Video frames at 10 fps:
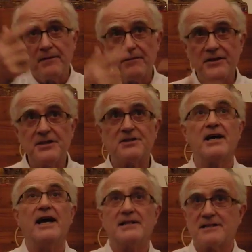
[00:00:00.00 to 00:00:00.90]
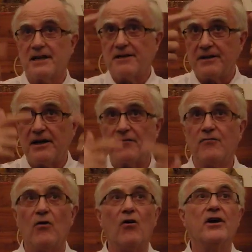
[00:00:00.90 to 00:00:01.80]
this essay,
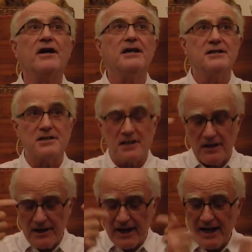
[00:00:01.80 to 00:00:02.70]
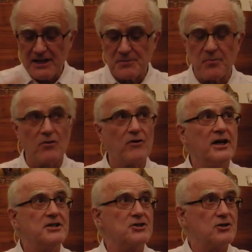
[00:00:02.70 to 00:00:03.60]
therefore, is an
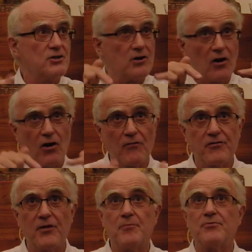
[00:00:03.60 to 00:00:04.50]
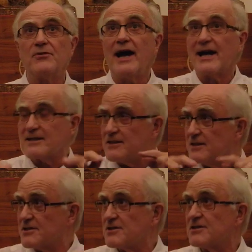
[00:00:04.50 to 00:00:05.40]
exploration of the
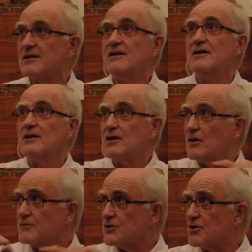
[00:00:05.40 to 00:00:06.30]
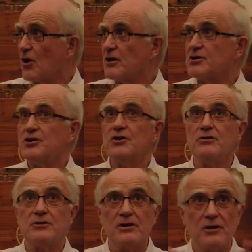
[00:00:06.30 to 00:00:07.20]
practice of
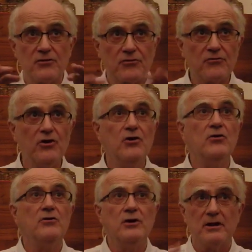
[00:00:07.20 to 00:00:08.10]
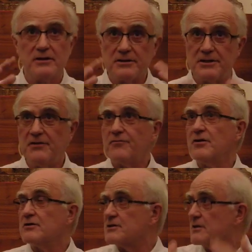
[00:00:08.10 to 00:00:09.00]
solitude through
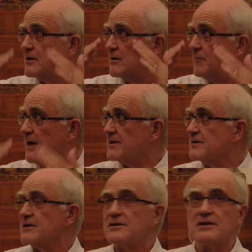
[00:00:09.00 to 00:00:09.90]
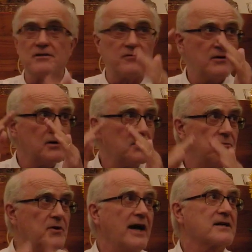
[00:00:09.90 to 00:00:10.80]
different meditative
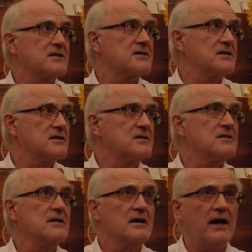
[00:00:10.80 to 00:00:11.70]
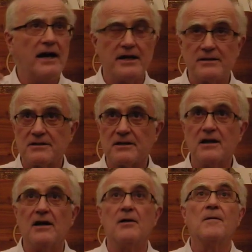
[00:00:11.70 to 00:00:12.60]
practices and
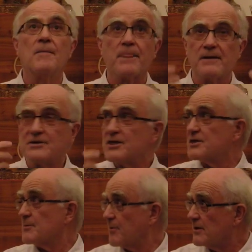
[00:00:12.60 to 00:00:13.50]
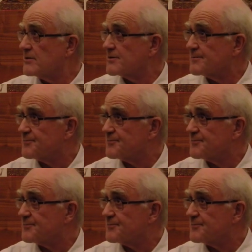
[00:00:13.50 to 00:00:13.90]
disciplines.